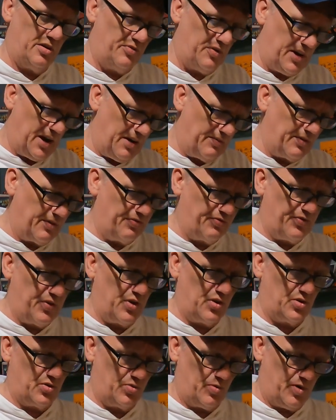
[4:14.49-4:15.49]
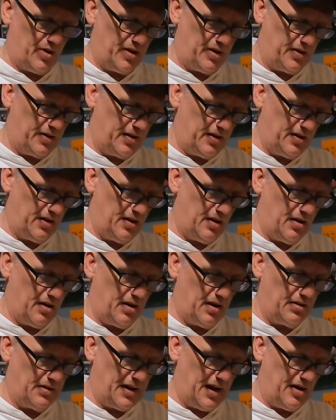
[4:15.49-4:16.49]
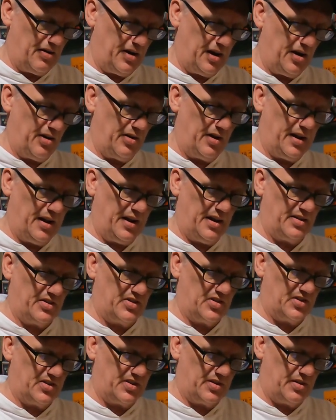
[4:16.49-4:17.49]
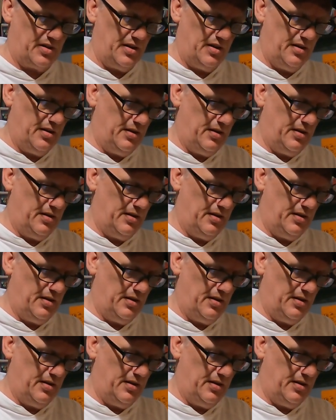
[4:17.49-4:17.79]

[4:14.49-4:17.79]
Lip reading: If you have the first one, down here it hits